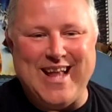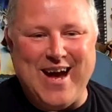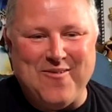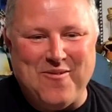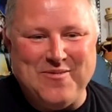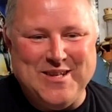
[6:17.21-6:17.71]

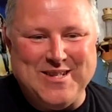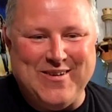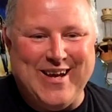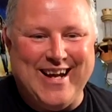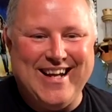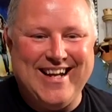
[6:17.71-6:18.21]
it was the
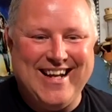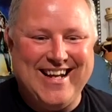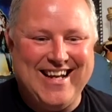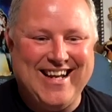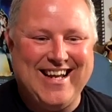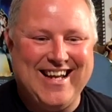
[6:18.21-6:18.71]
World Cup
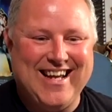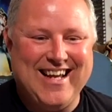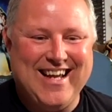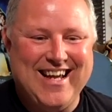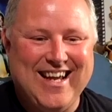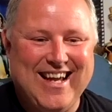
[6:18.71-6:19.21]
cricket.
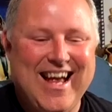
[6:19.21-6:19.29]
So,